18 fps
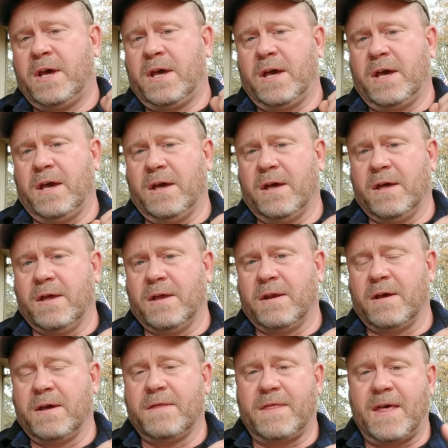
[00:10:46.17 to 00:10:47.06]

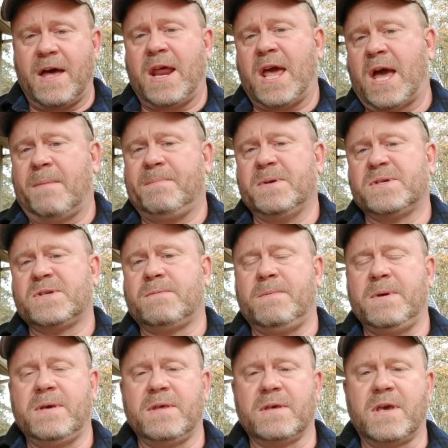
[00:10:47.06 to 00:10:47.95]
And that happens to
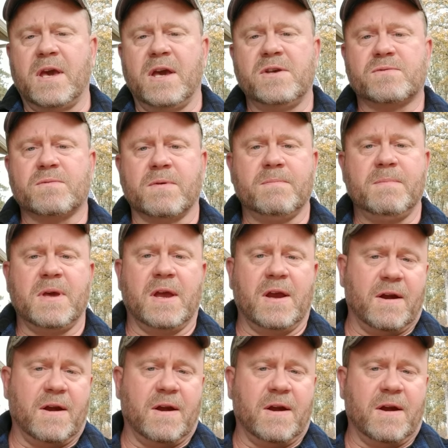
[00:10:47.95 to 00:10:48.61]
be the case with me.